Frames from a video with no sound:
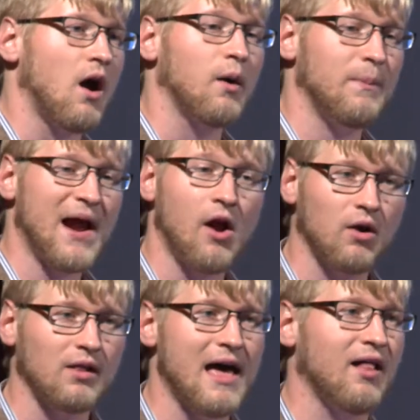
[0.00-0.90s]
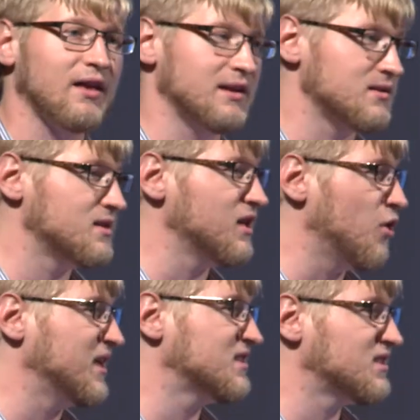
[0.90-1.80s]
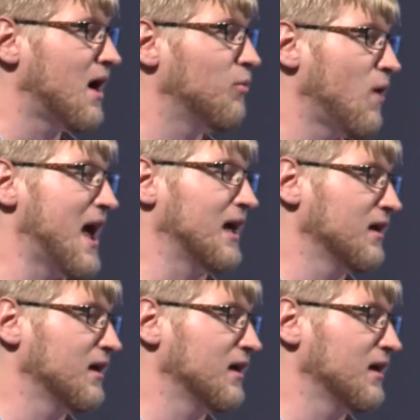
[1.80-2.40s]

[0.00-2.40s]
are parallel in some way.